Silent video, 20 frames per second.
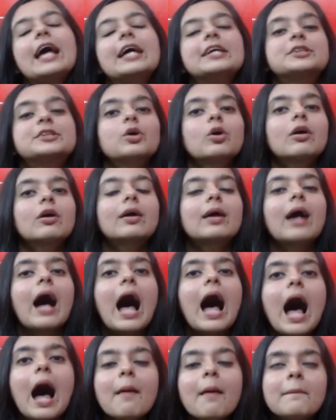So
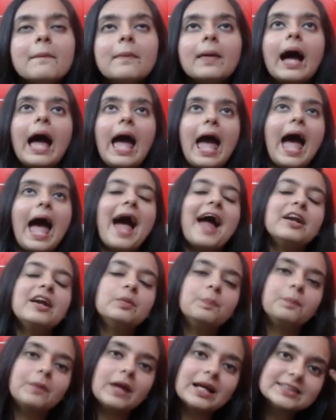calm
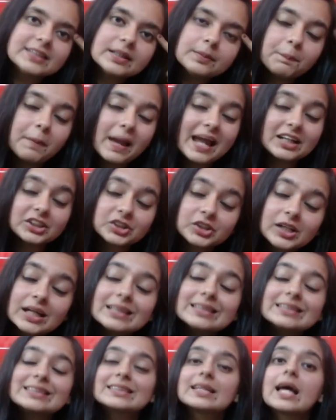and present
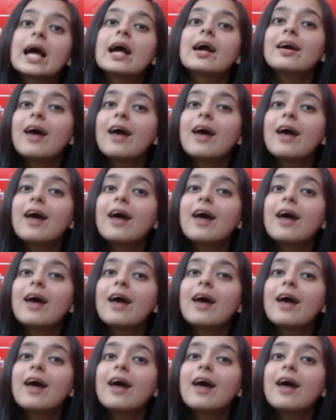patience.